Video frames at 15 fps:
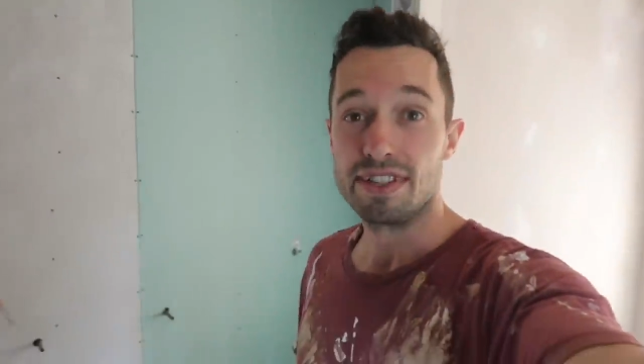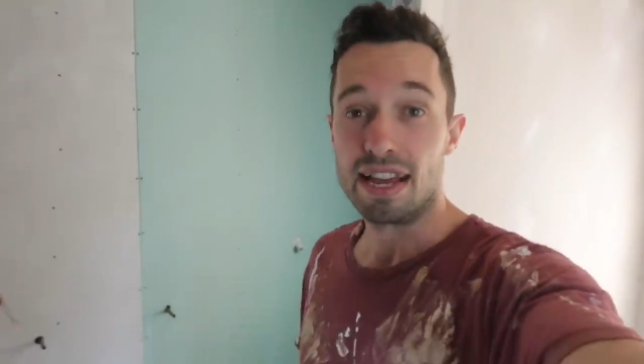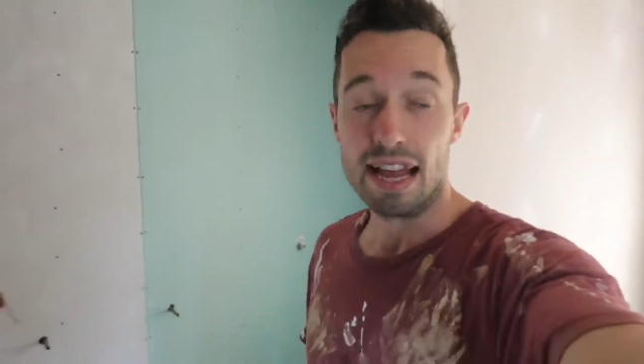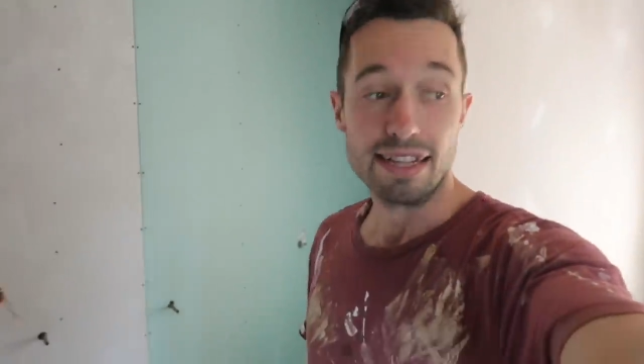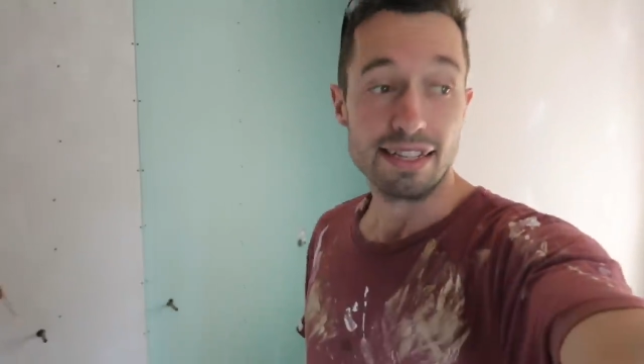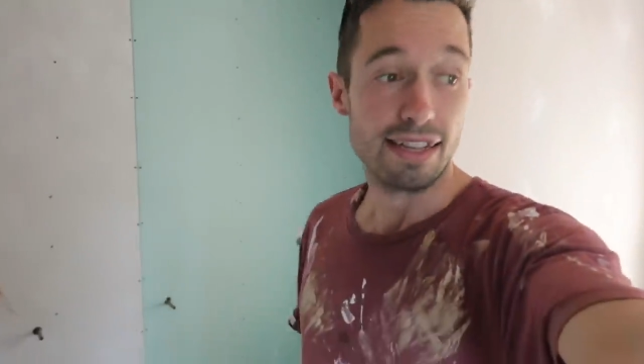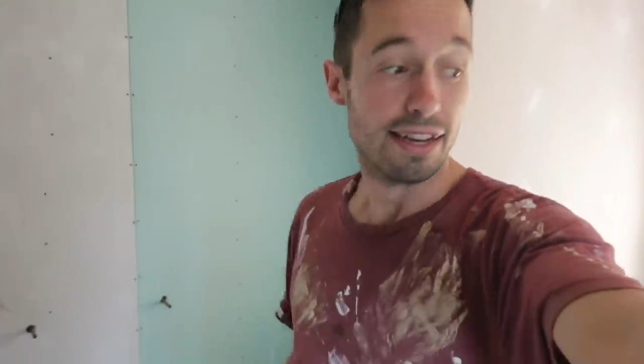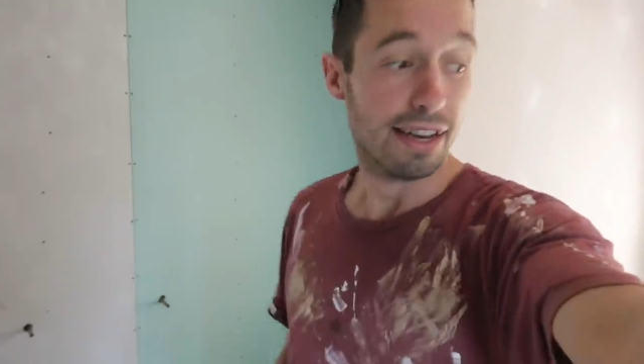
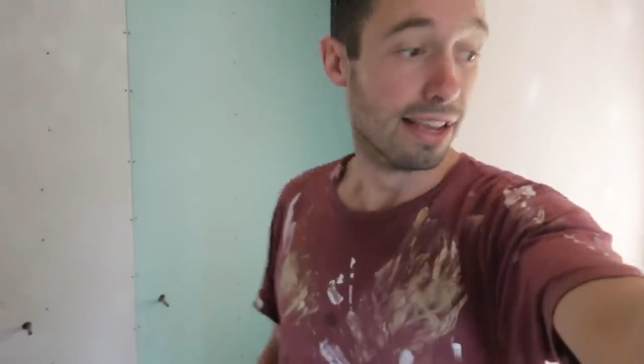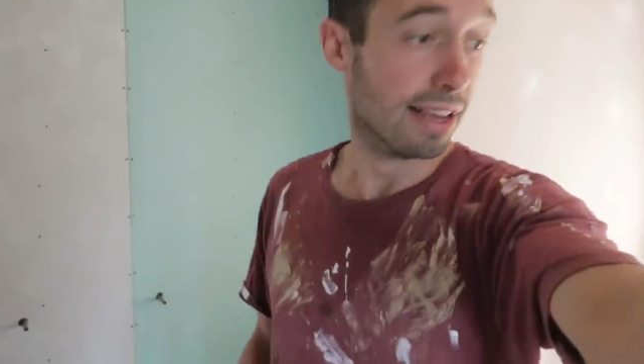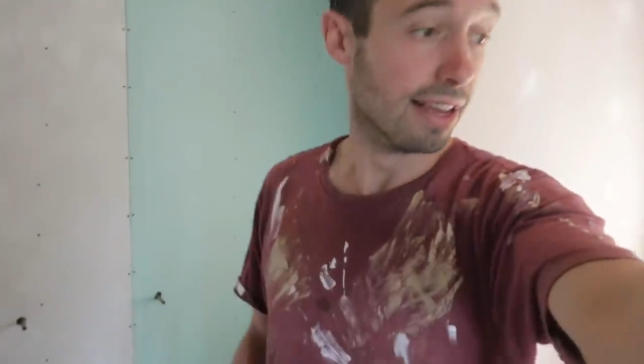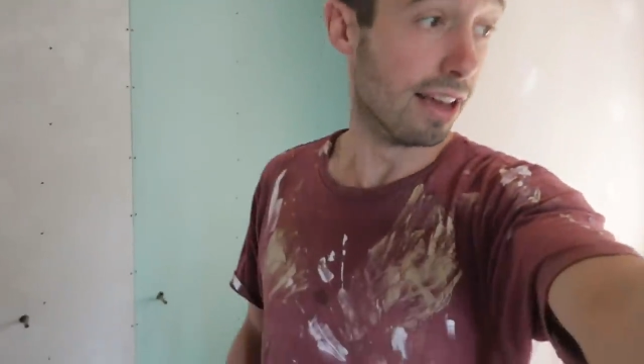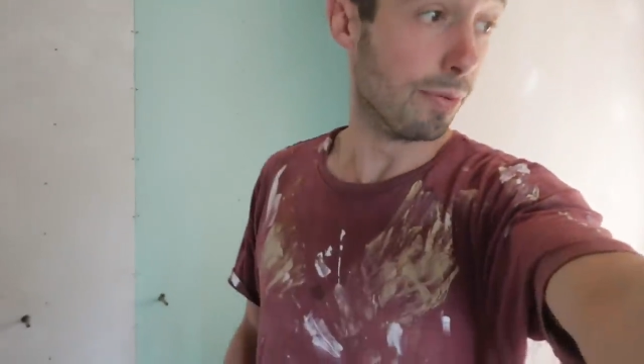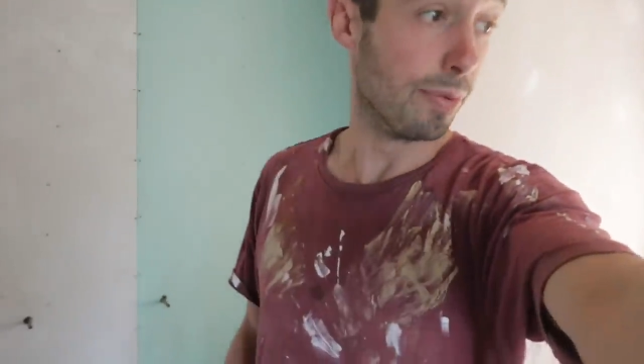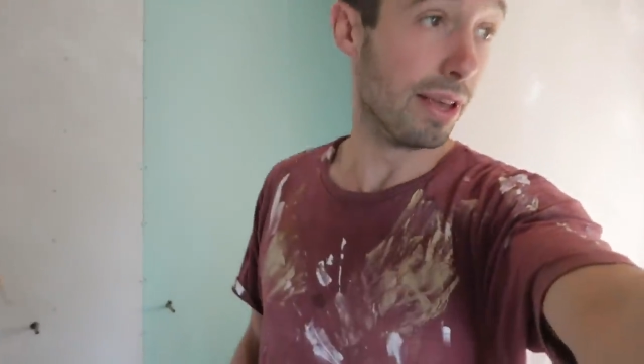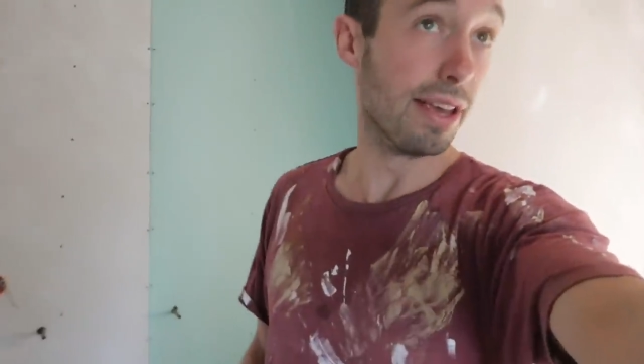sanding
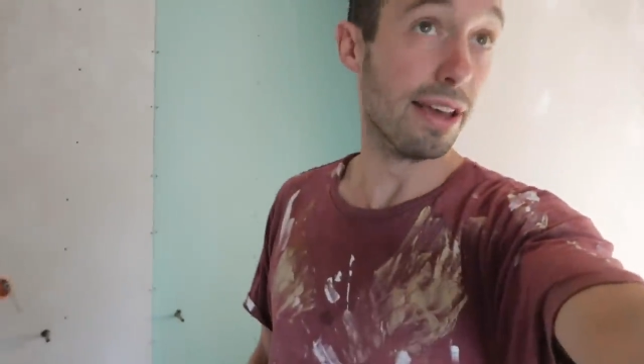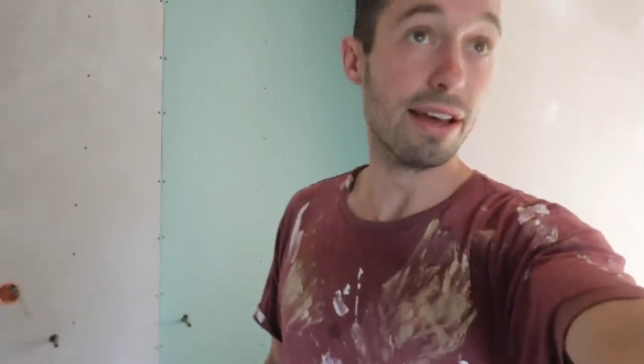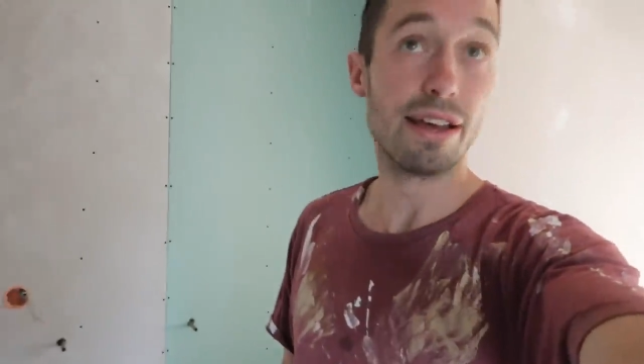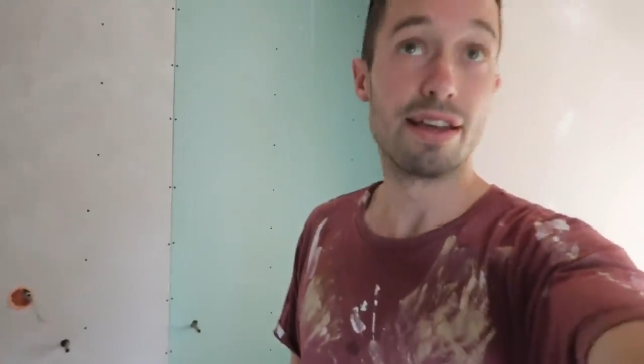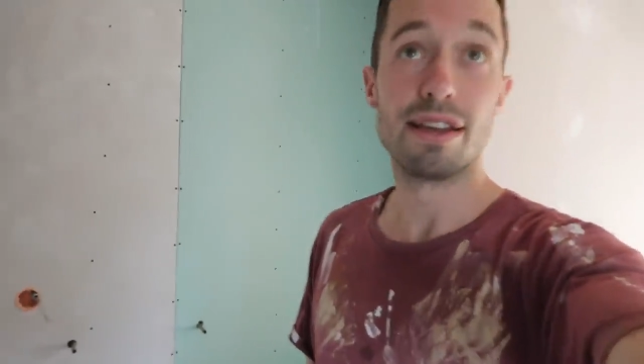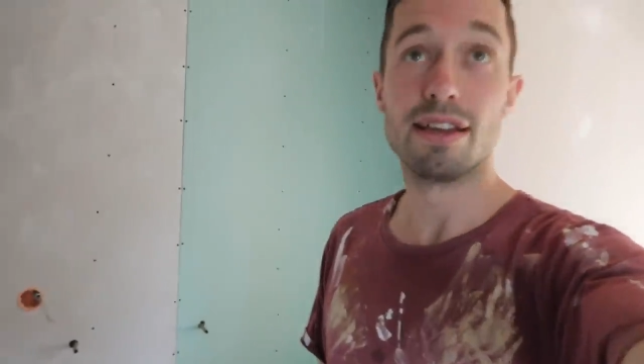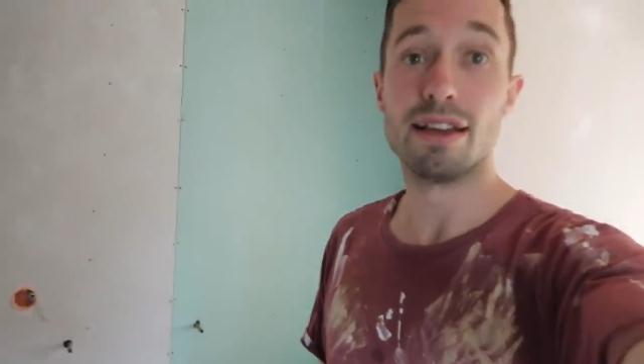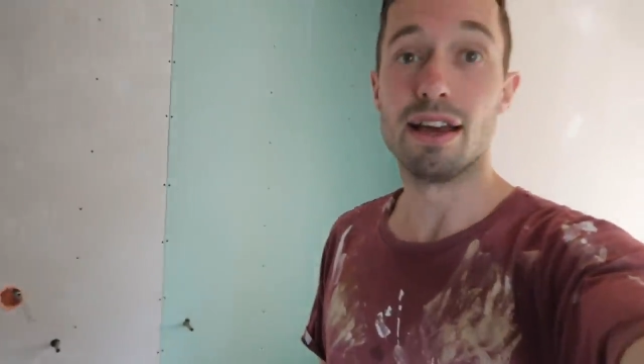up
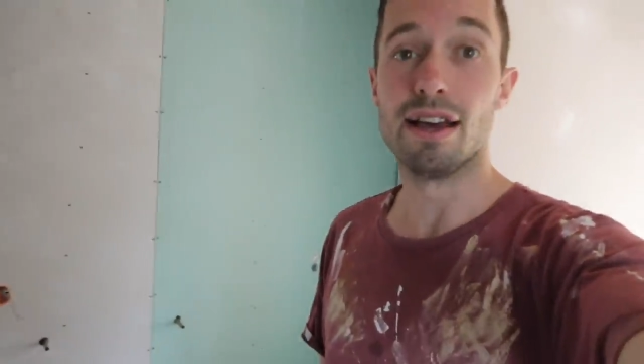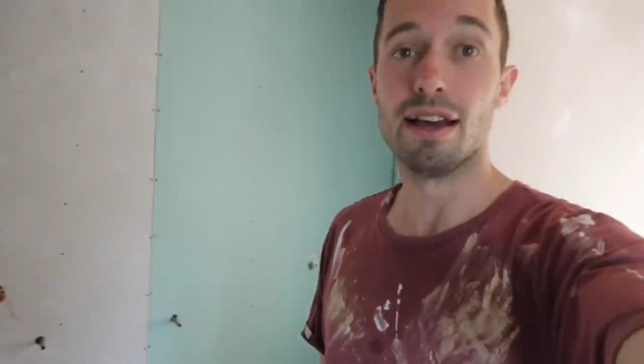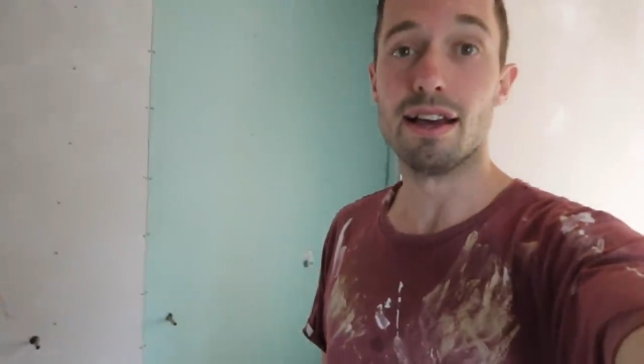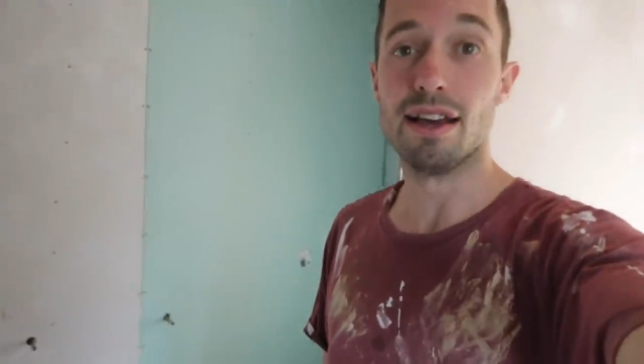here, uh,